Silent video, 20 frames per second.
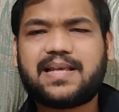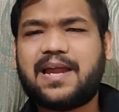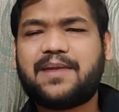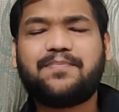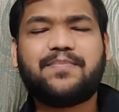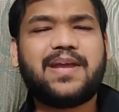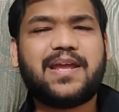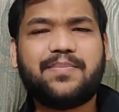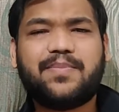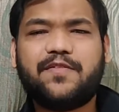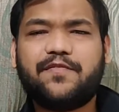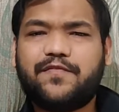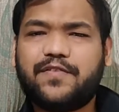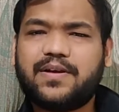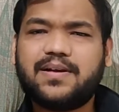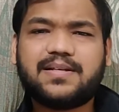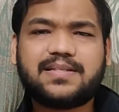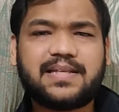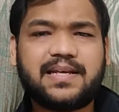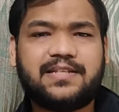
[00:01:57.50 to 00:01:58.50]
and maybe
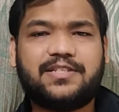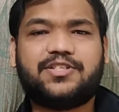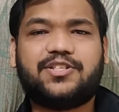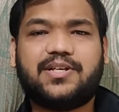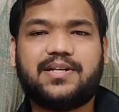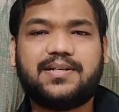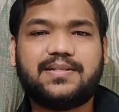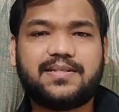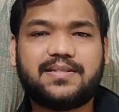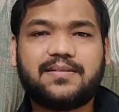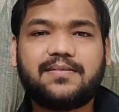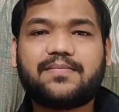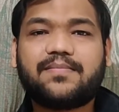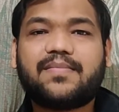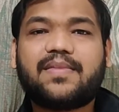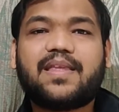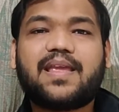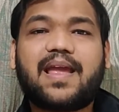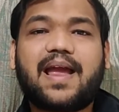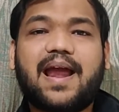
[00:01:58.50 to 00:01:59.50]
figures and charts.
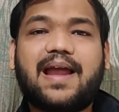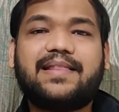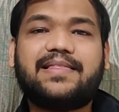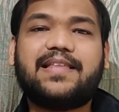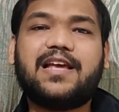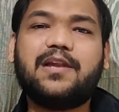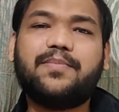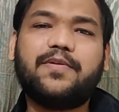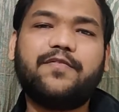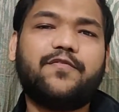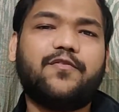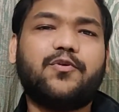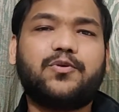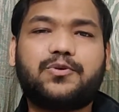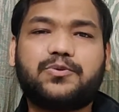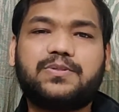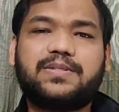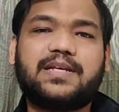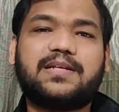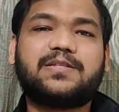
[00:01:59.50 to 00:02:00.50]
And there'll be 4
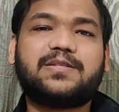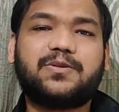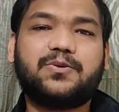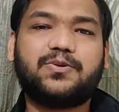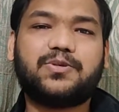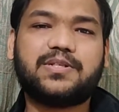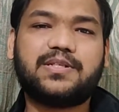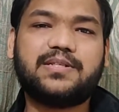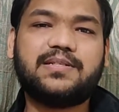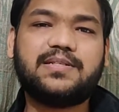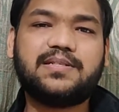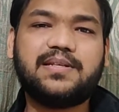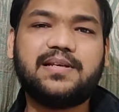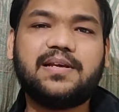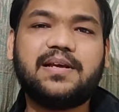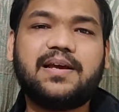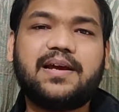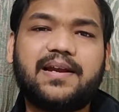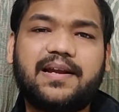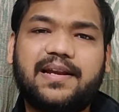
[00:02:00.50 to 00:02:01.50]
to 6 questions
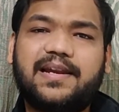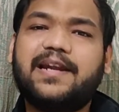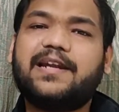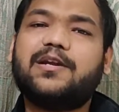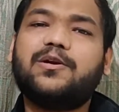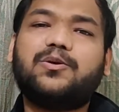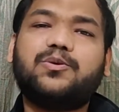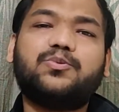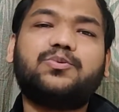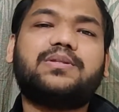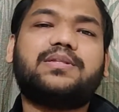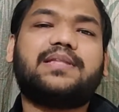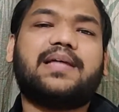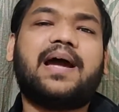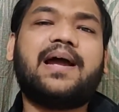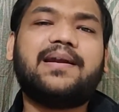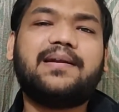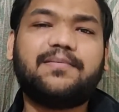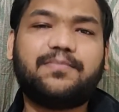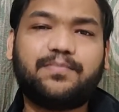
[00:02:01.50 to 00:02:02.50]
related to that